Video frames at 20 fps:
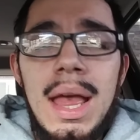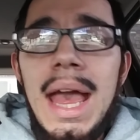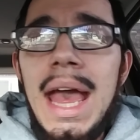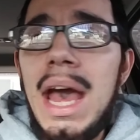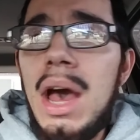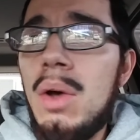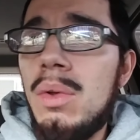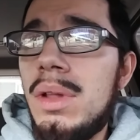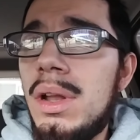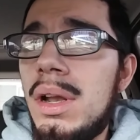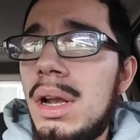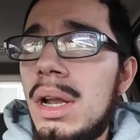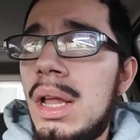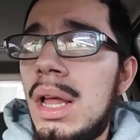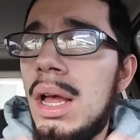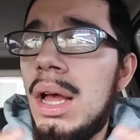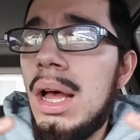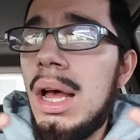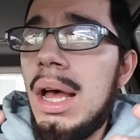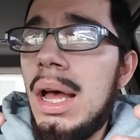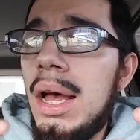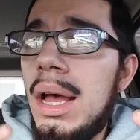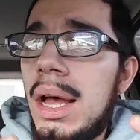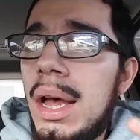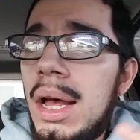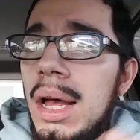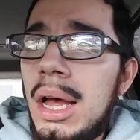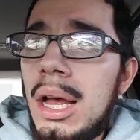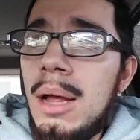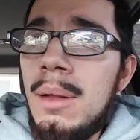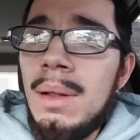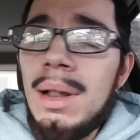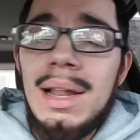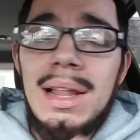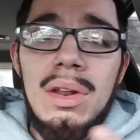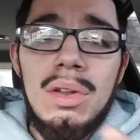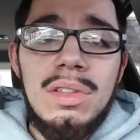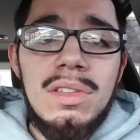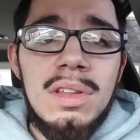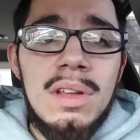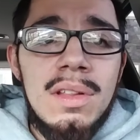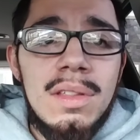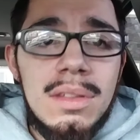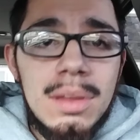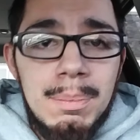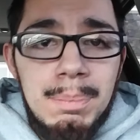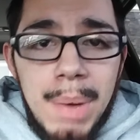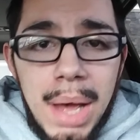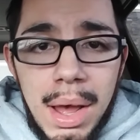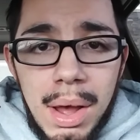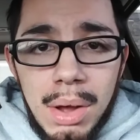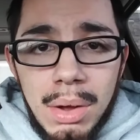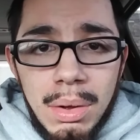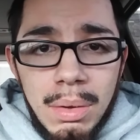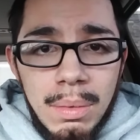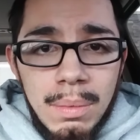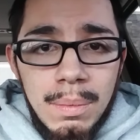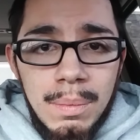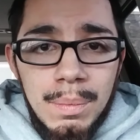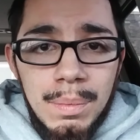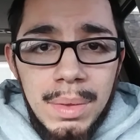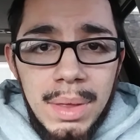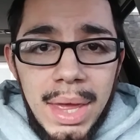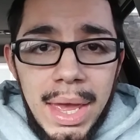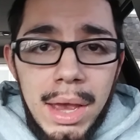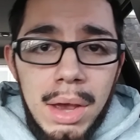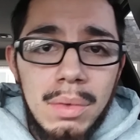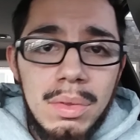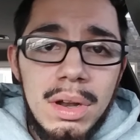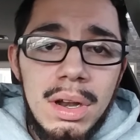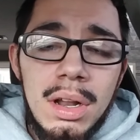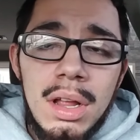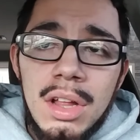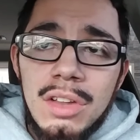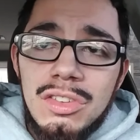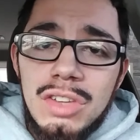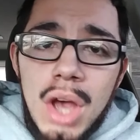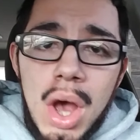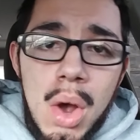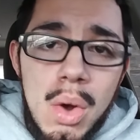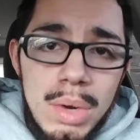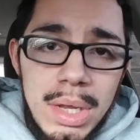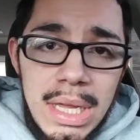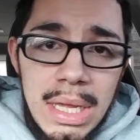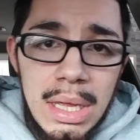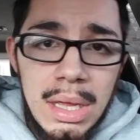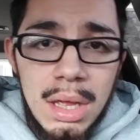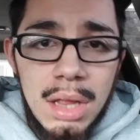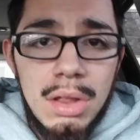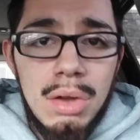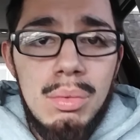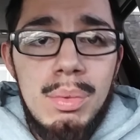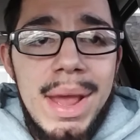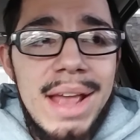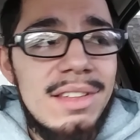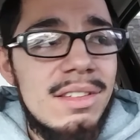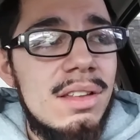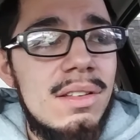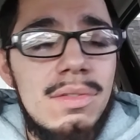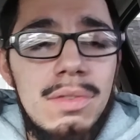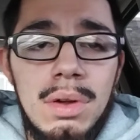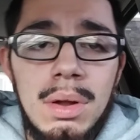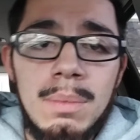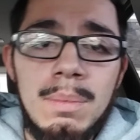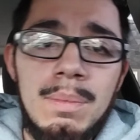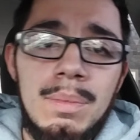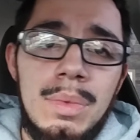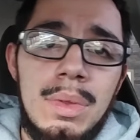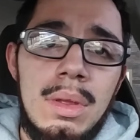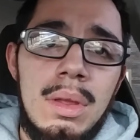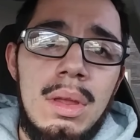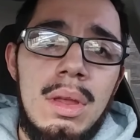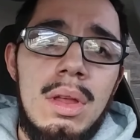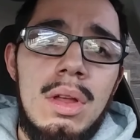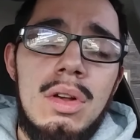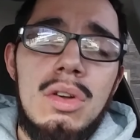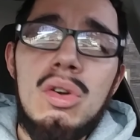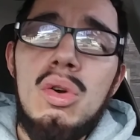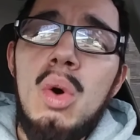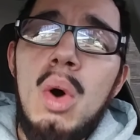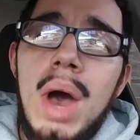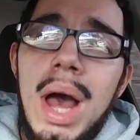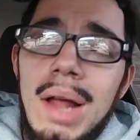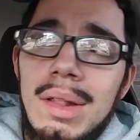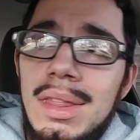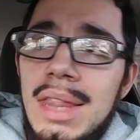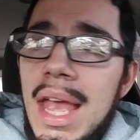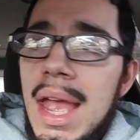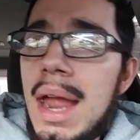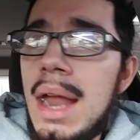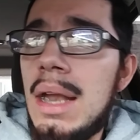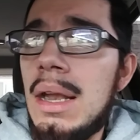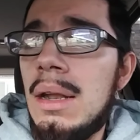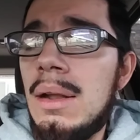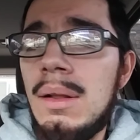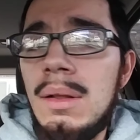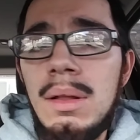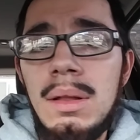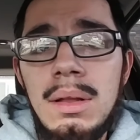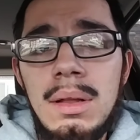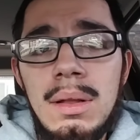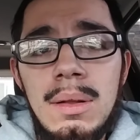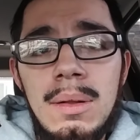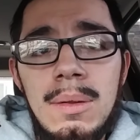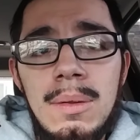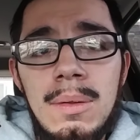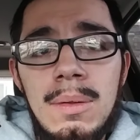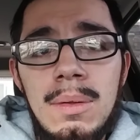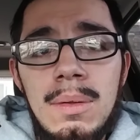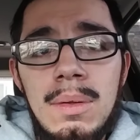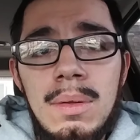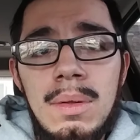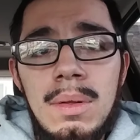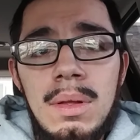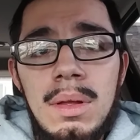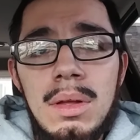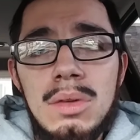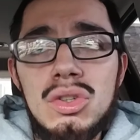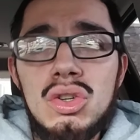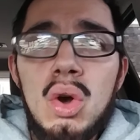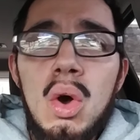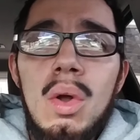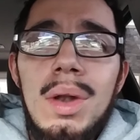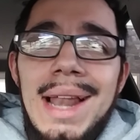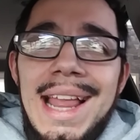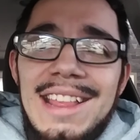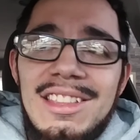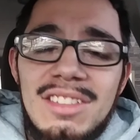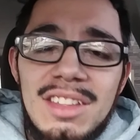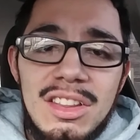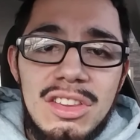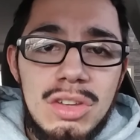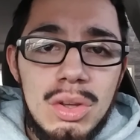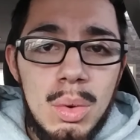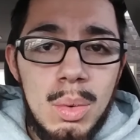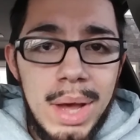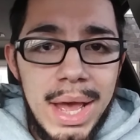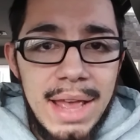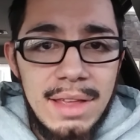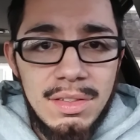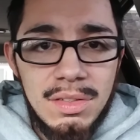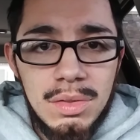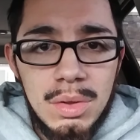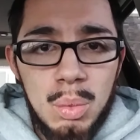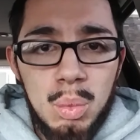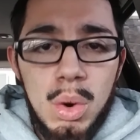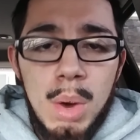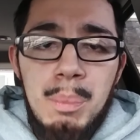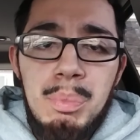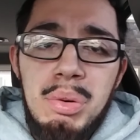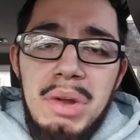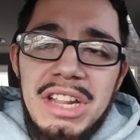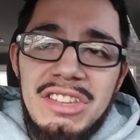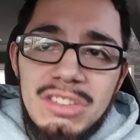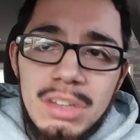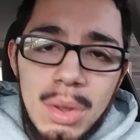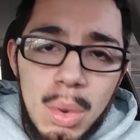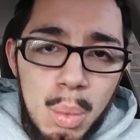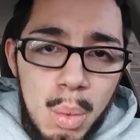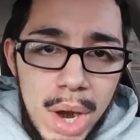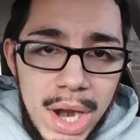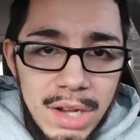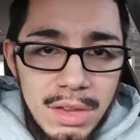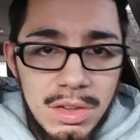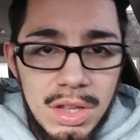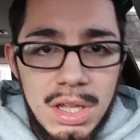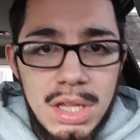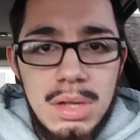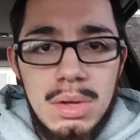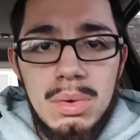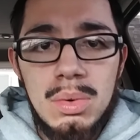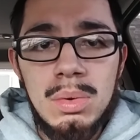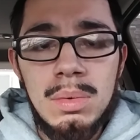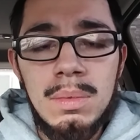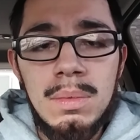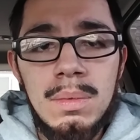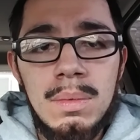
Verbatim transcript: Elder uh, uh, Little Son Sabao, Elder Tony, the rest of them. Go out there. Go listen to us. We're preaching the word to you.